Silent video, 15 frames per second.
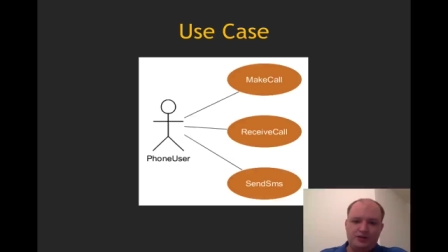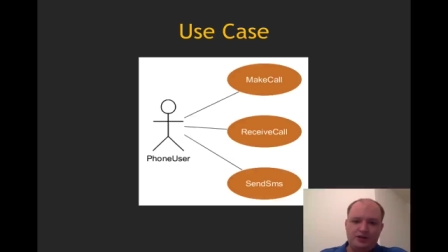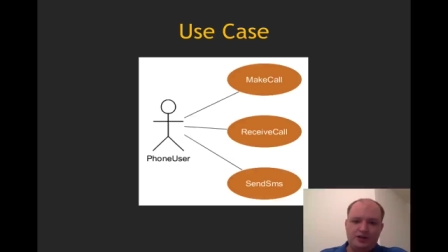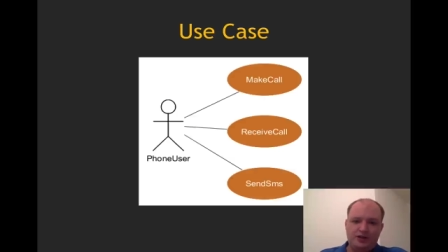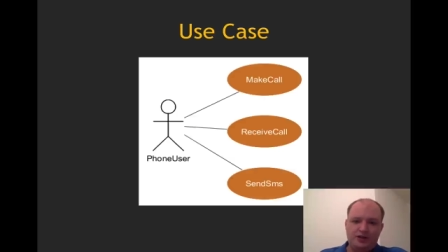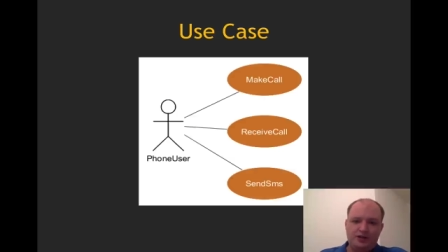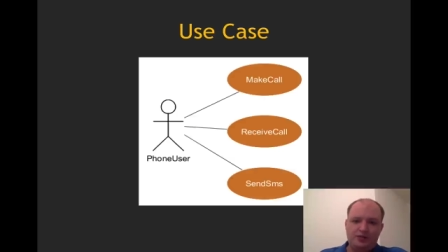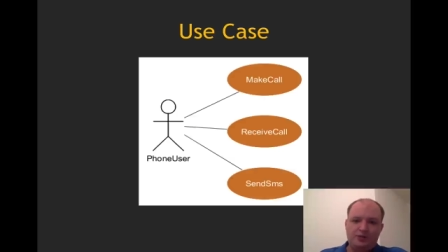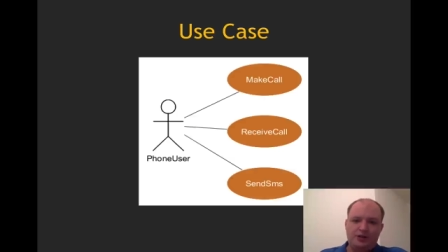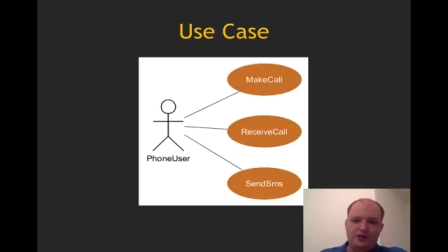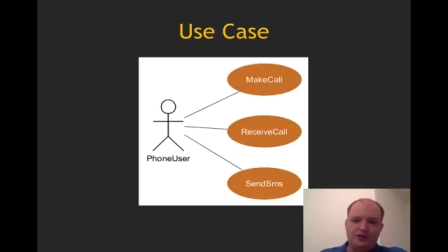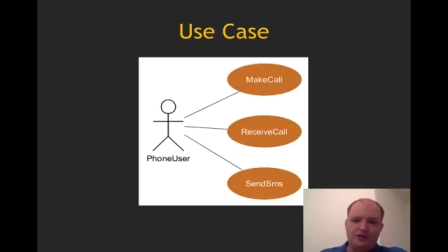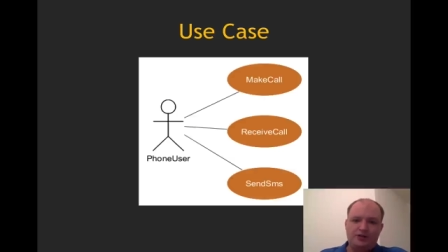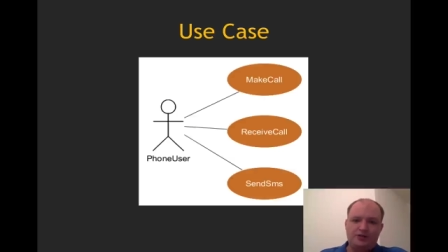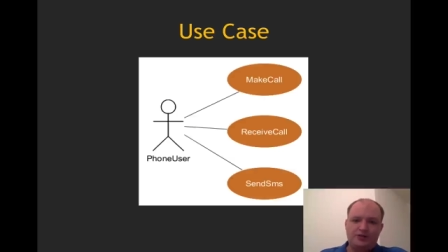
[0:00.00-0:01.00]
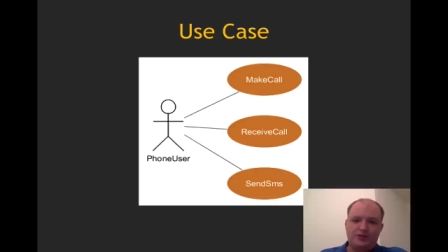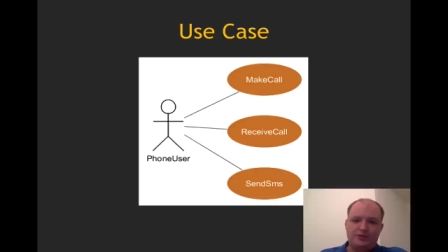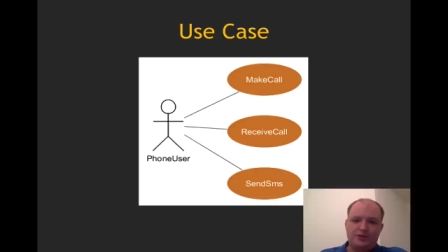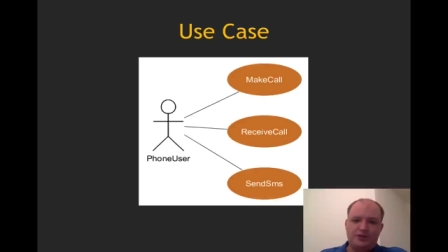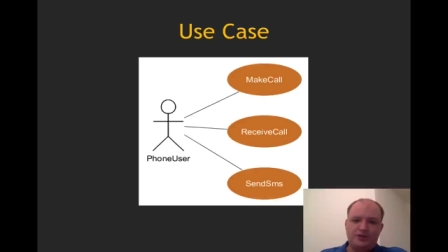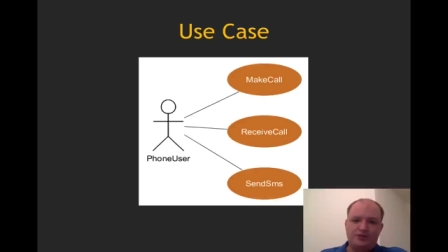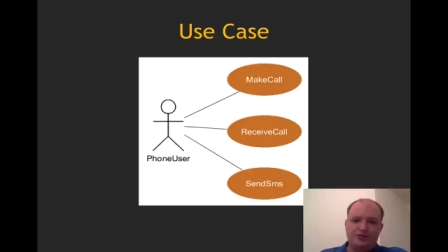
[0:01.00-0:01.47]
independent of a
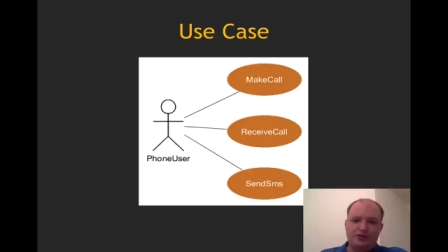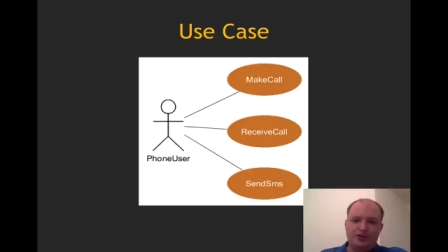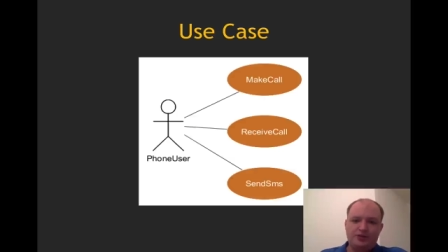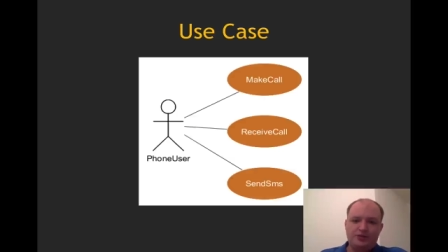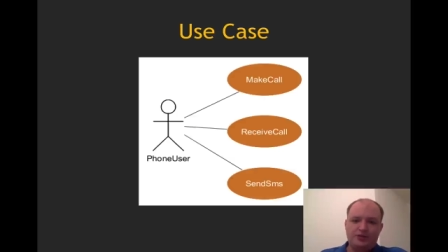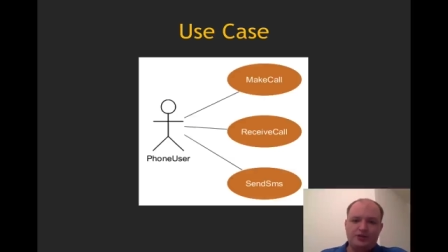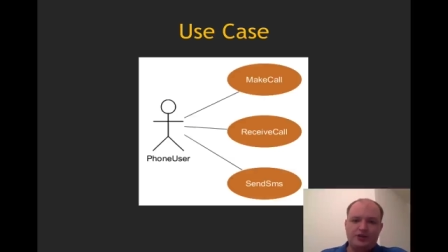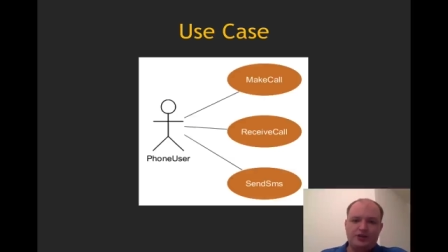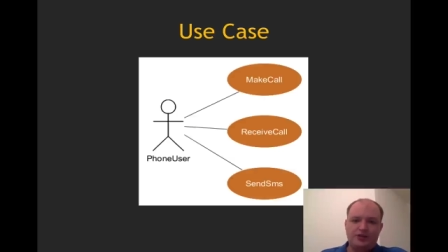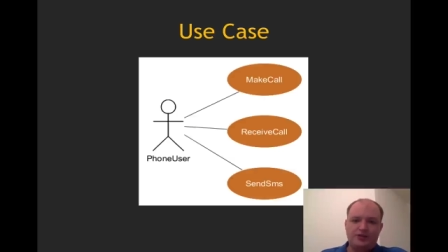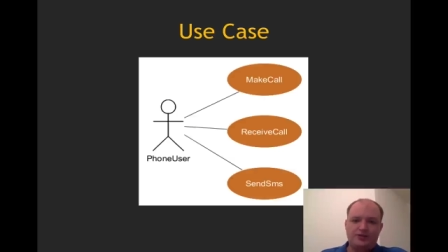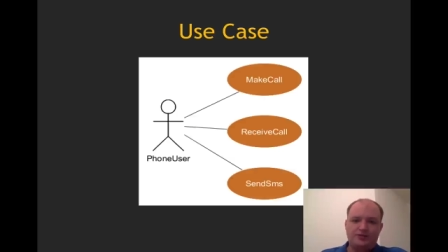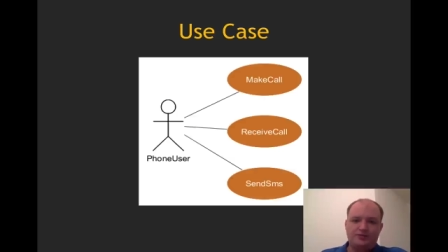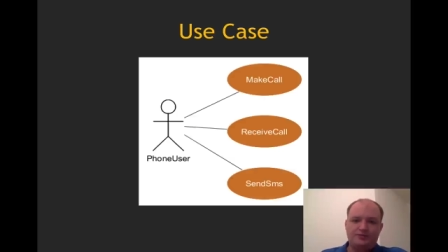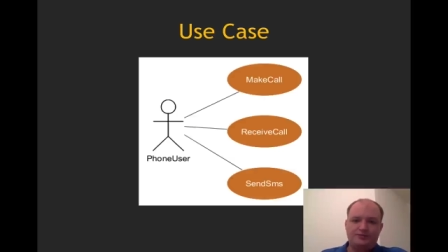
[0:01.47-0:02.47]
specific use case.